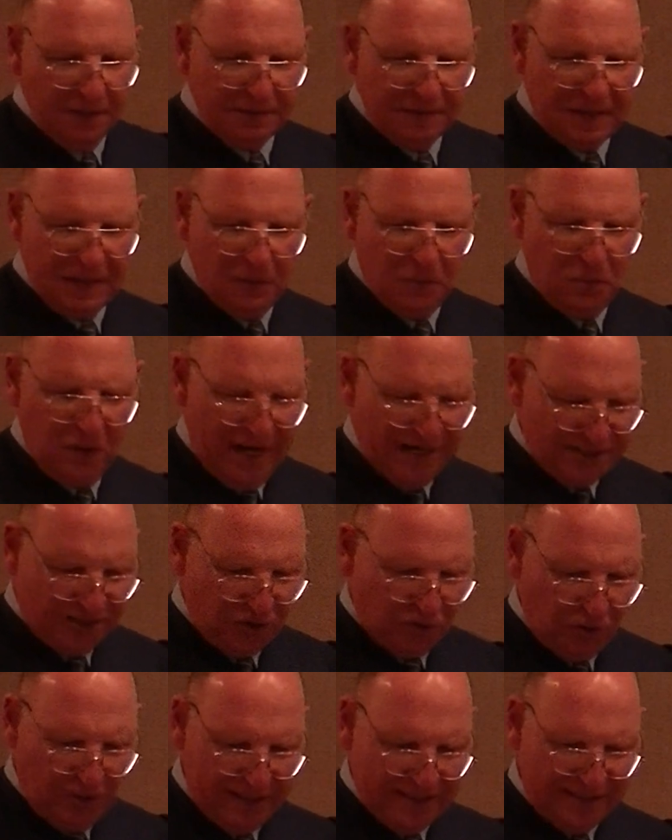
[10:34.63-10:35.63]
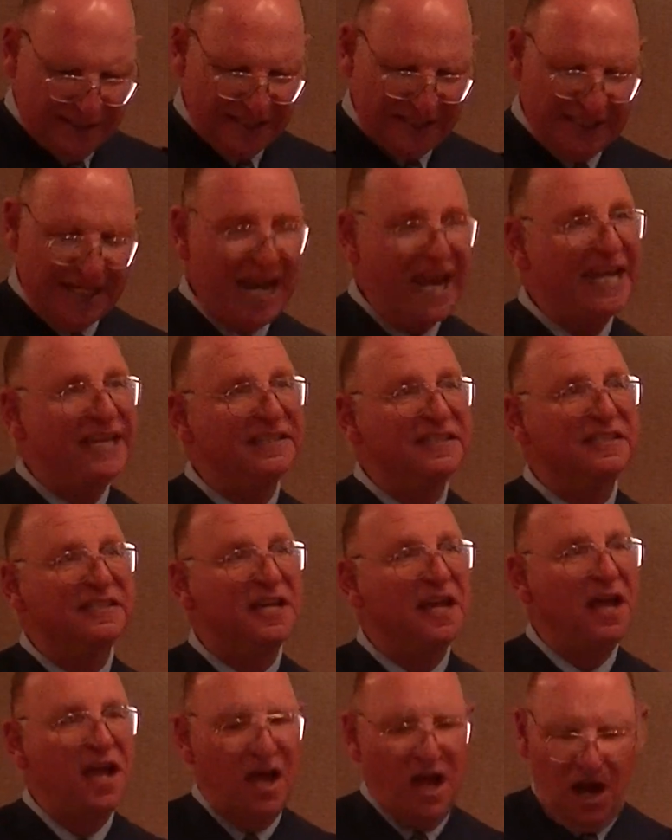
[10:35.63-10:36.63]
the western
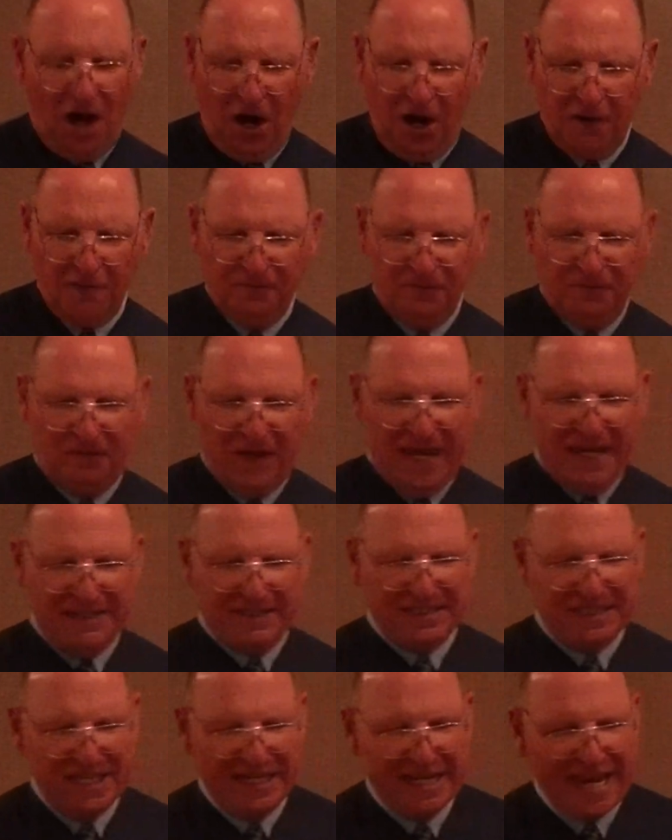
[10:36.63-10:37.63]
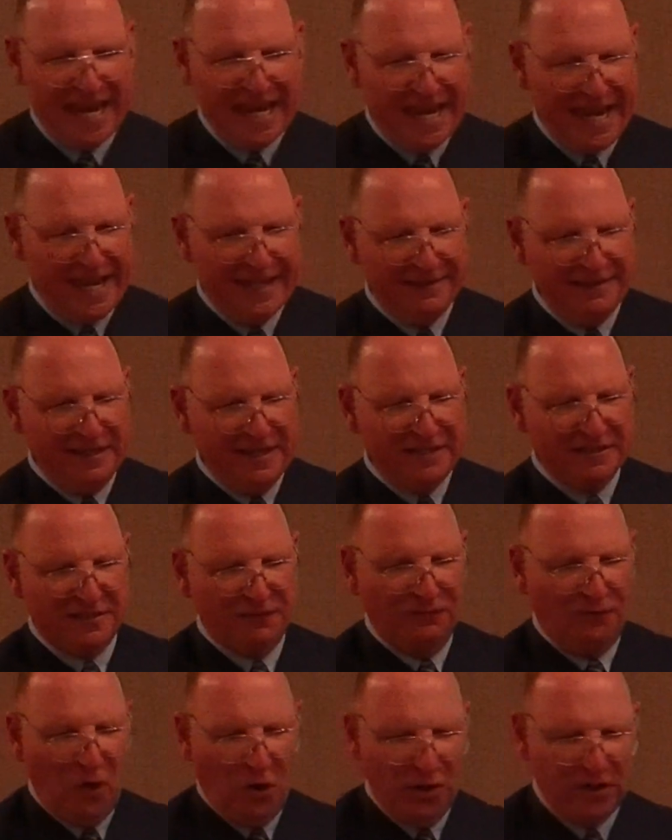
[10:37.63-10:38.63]
states are facing
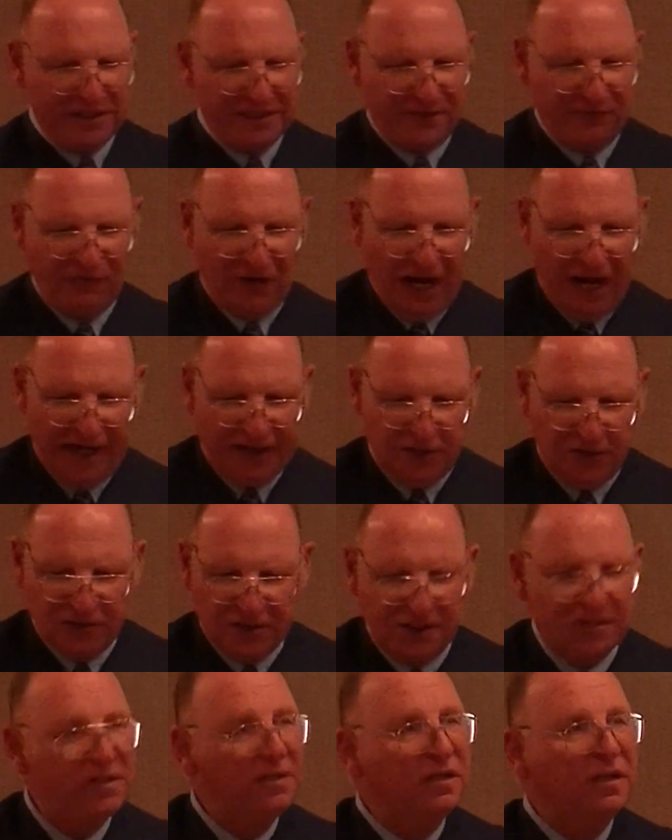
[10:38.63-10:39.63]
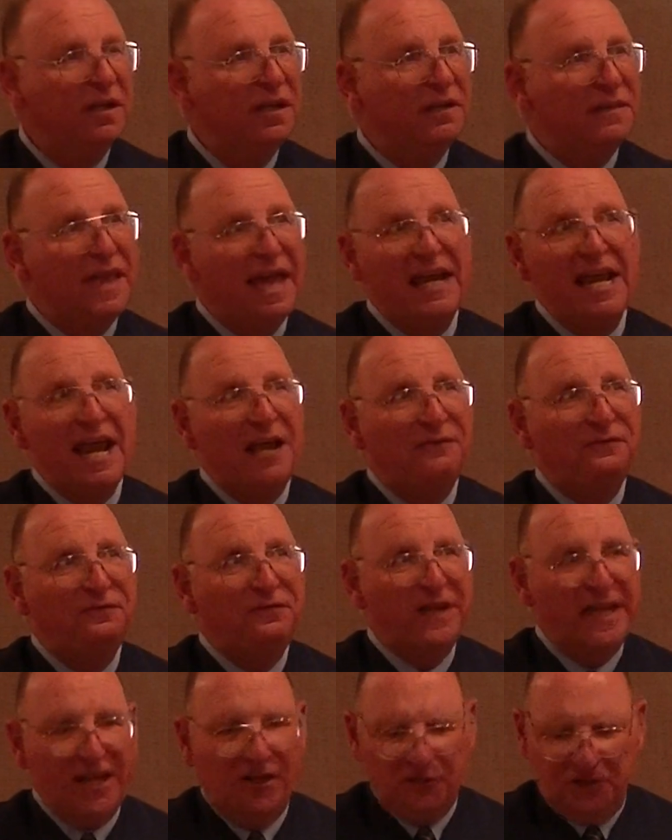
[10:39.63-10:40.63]
endless forest fires that have
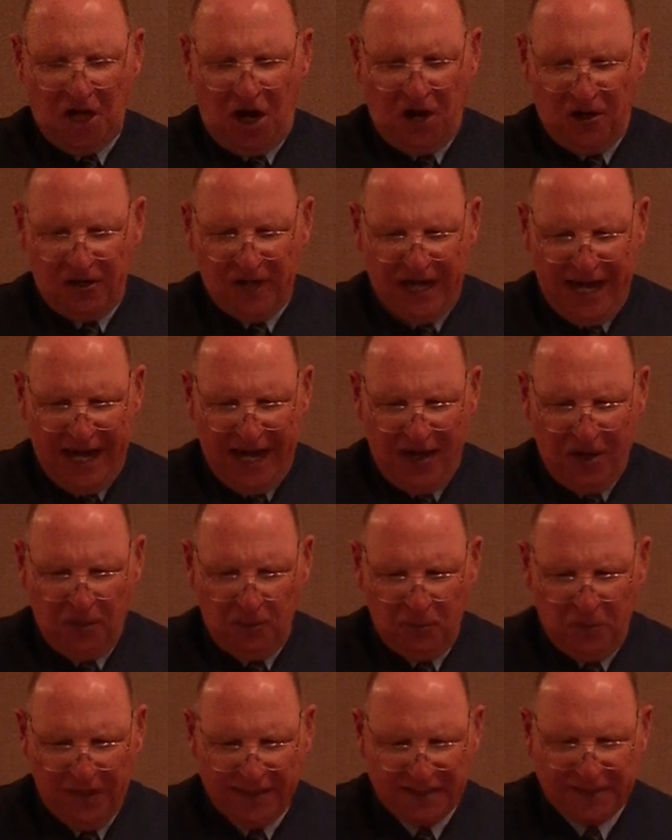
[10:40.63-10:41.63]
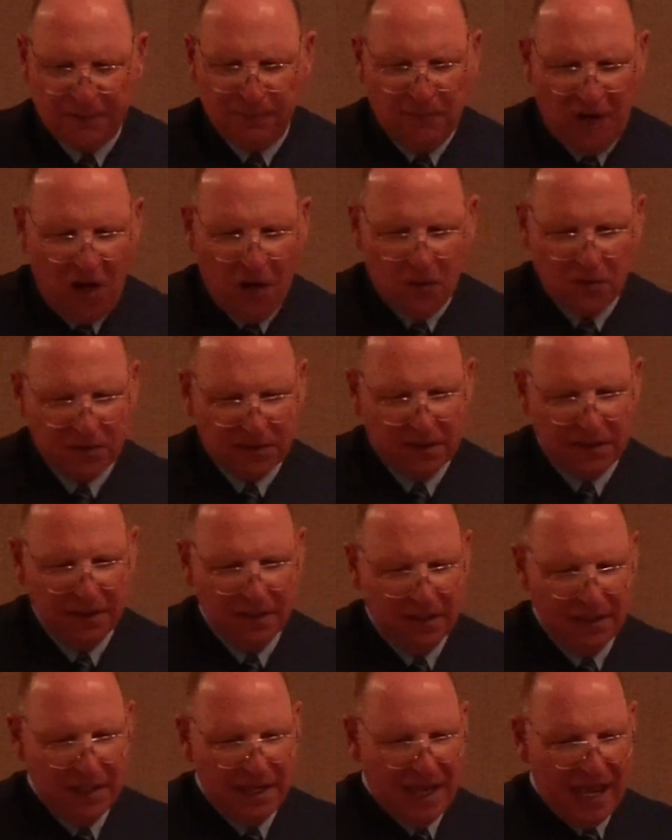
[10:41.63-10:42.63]
filled our air with smoke
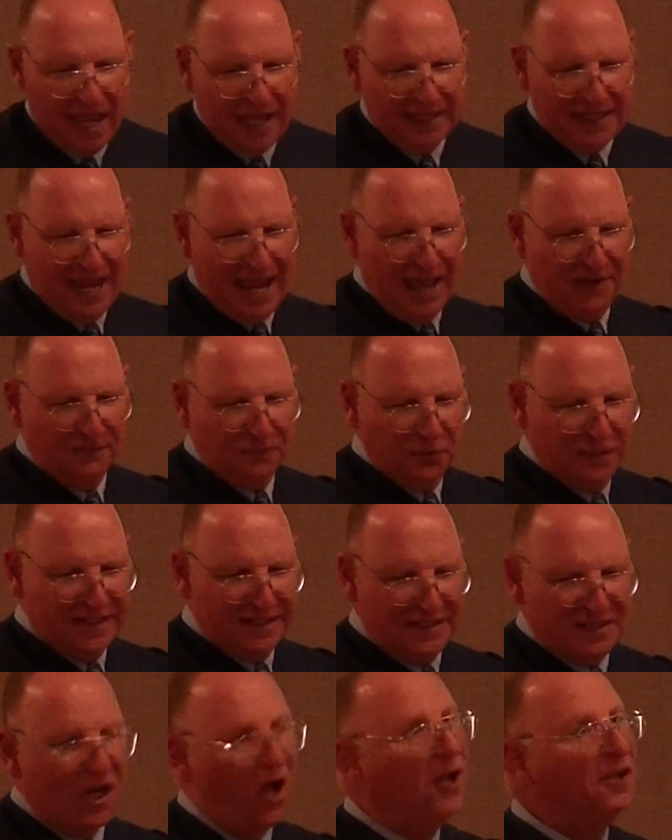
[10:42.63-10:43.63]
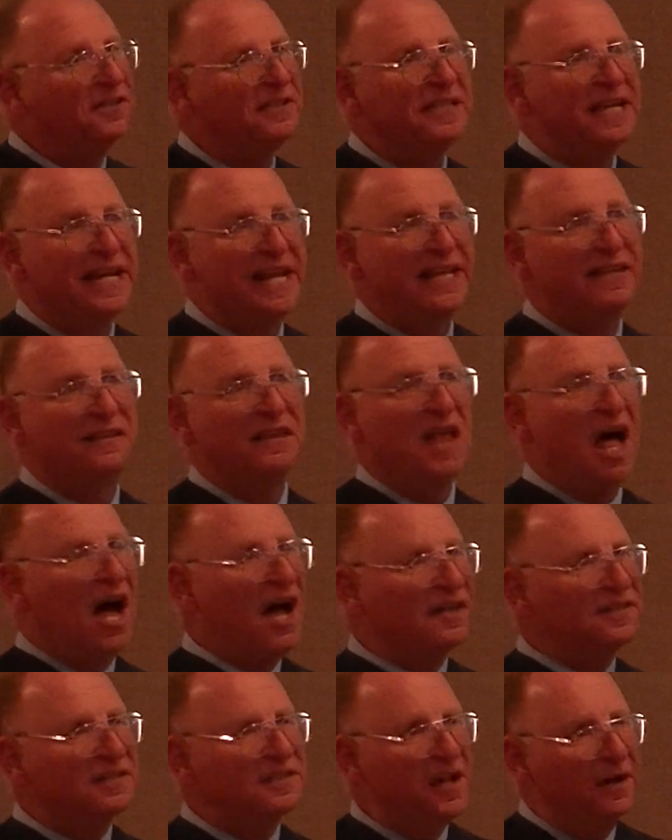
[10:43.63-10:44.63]
and have resulted in
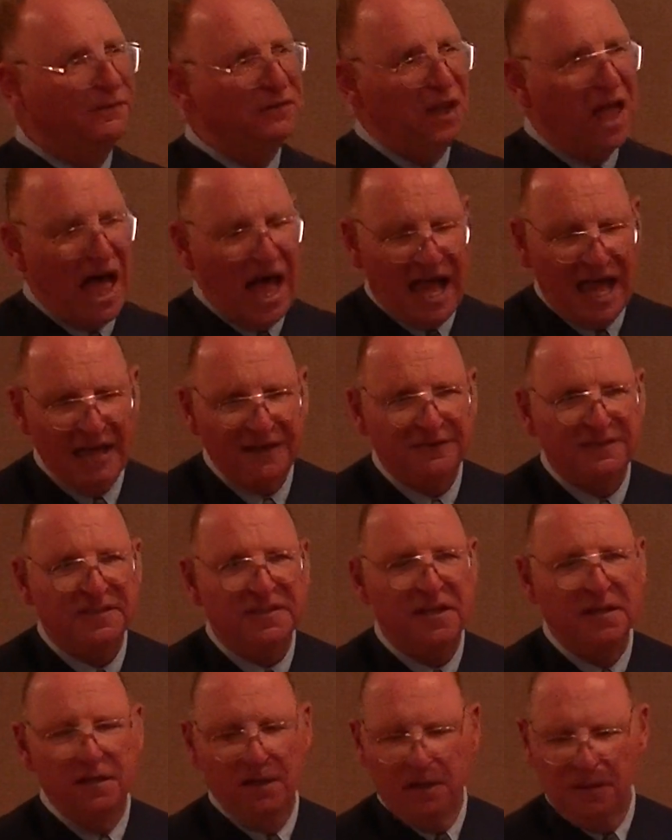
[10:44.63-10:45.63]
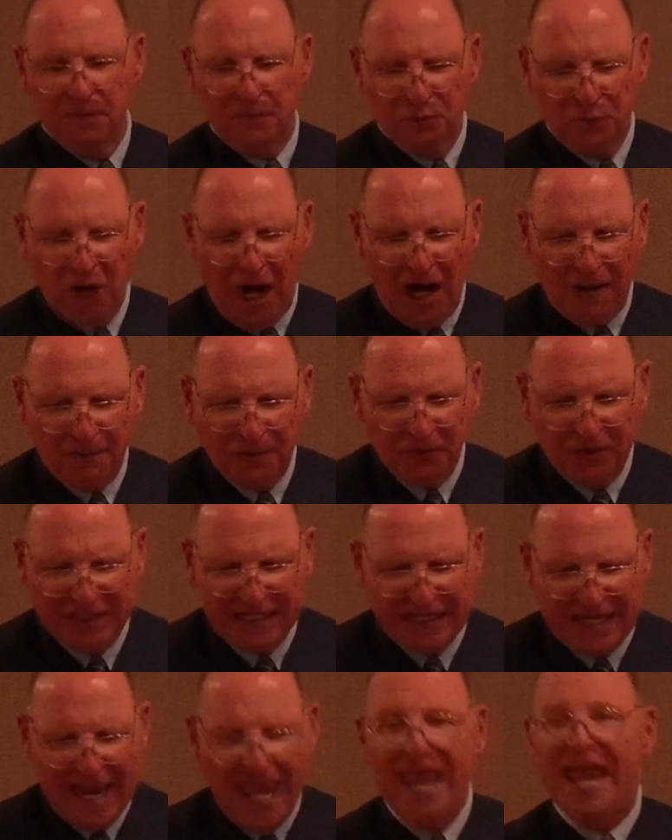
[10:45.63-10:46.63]
loss of lives,
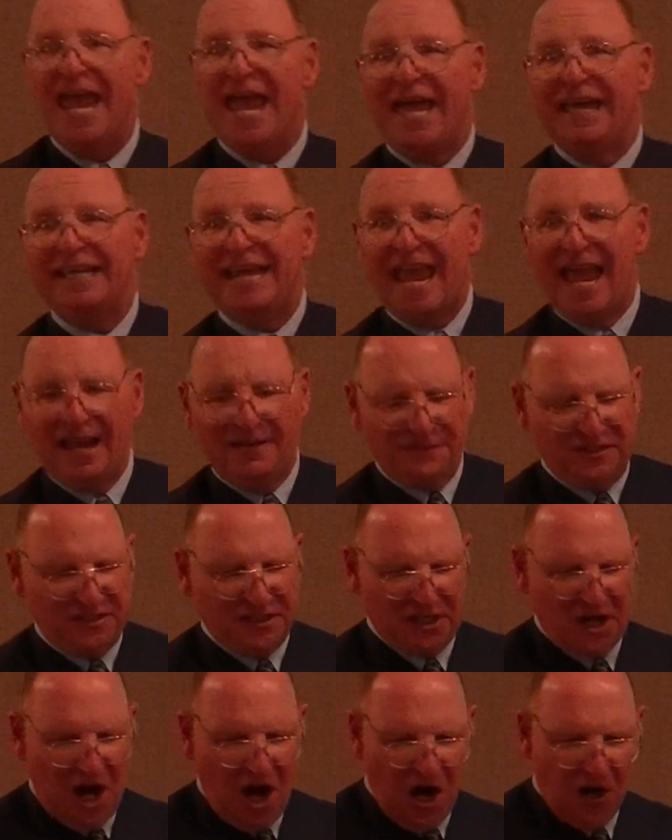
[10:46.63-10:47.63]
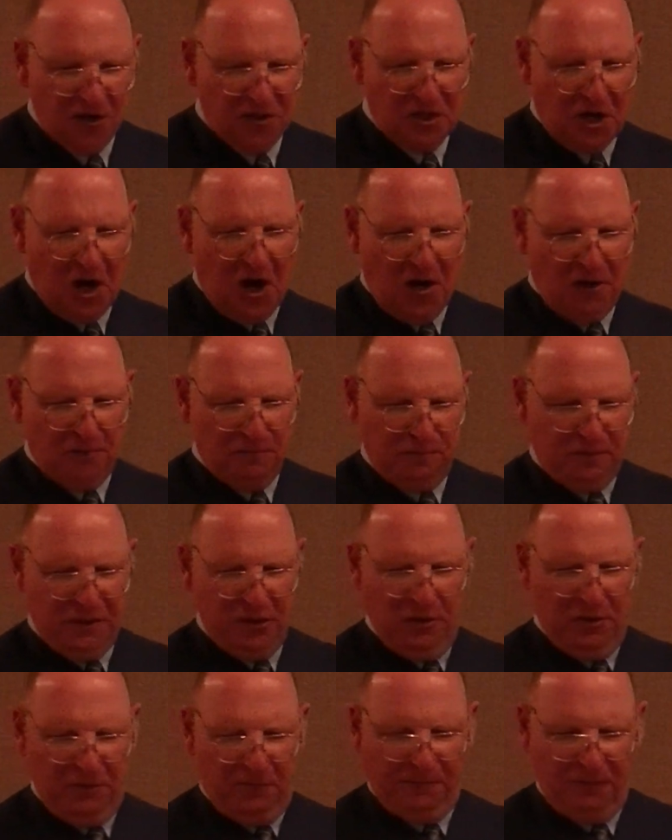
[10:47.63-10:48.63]
property, and have scarred our
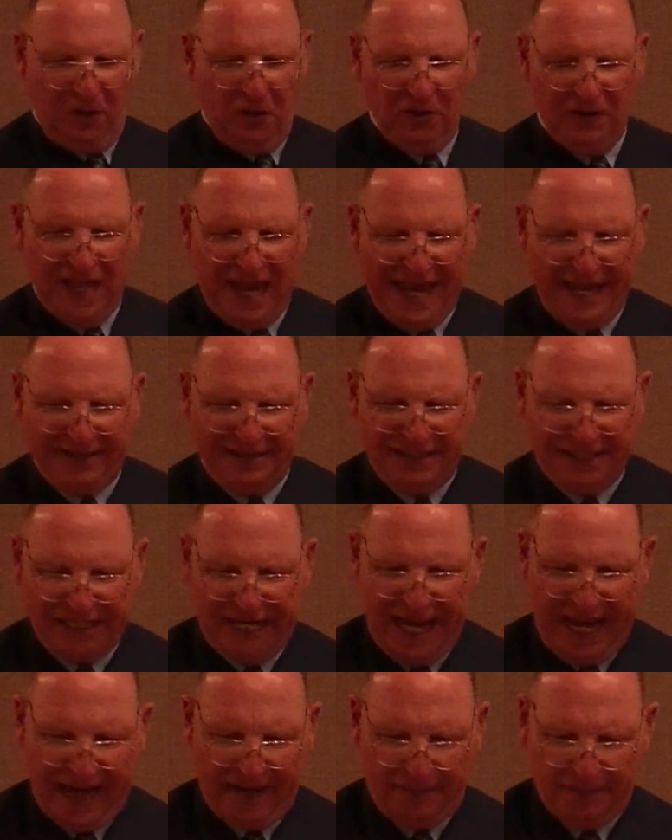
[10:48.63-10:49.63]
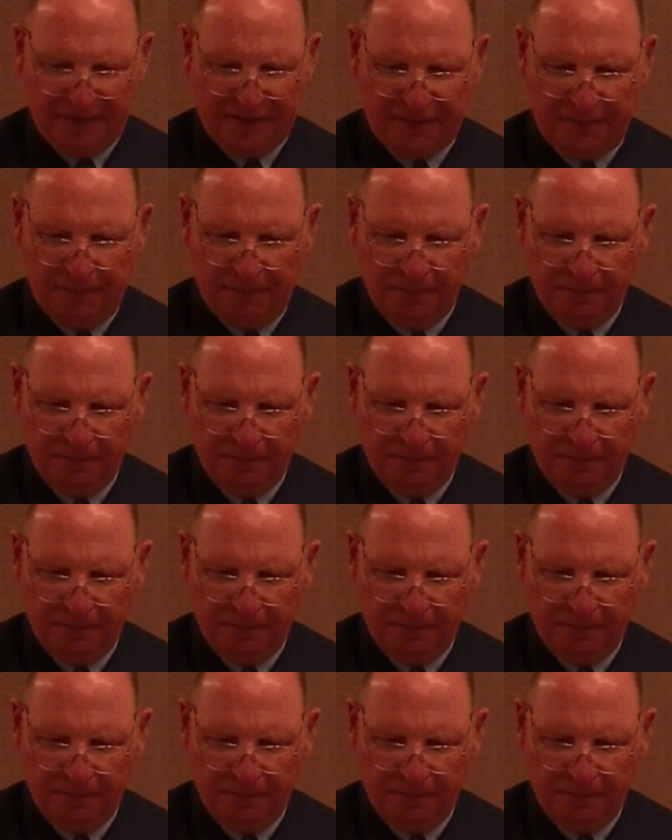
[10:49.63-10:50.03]
beautiful landscapes.